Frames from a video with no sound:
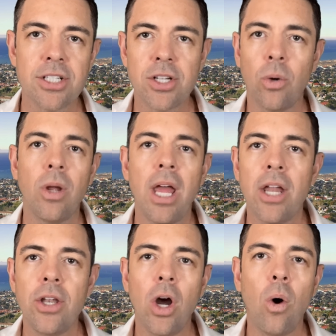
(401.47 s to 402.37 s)
So
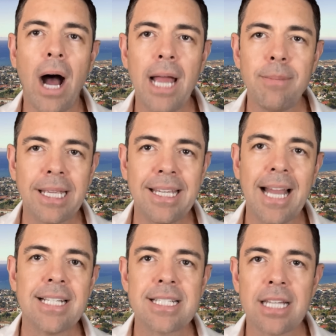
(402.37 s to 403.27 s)
no, I'm
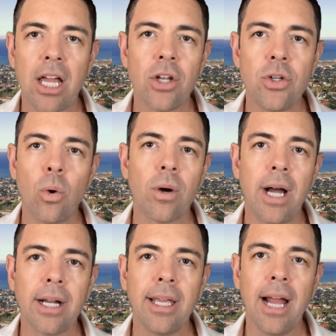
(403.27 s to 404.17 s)
against door knocking.